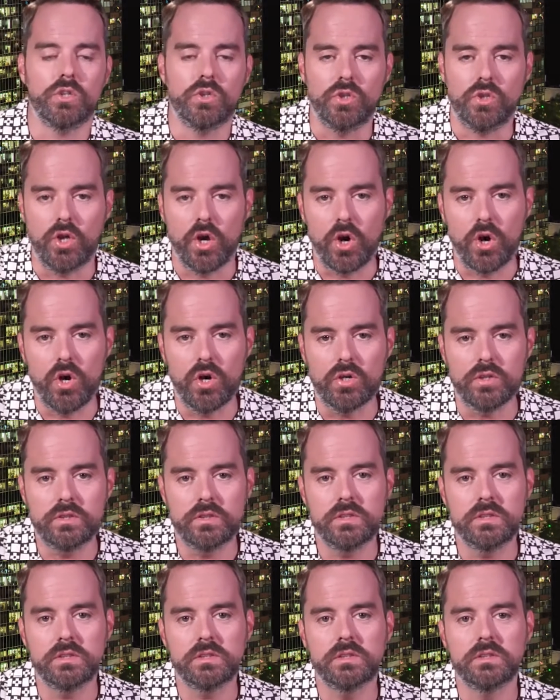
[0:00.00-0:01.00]

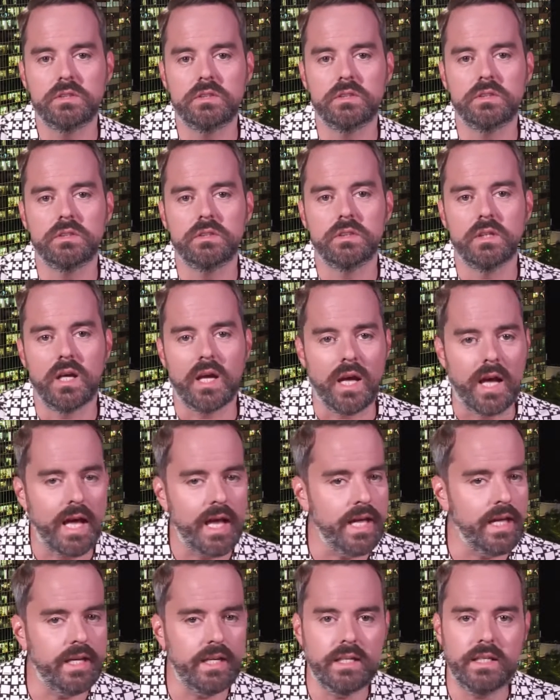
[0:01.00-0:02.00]
No
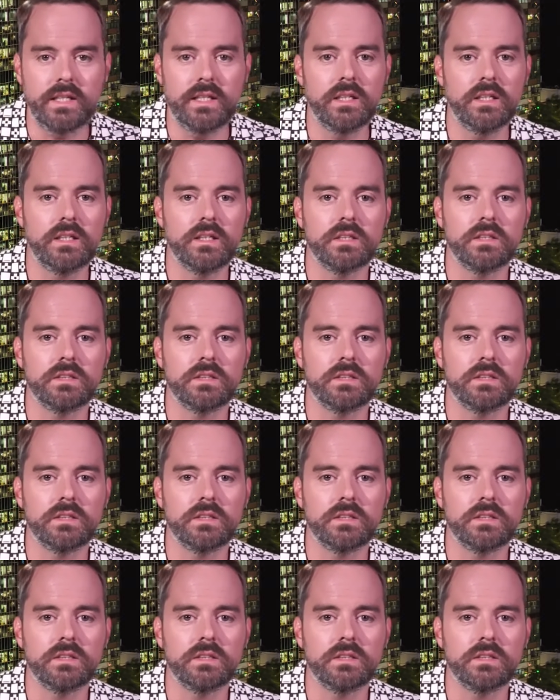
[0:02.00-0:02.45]
hay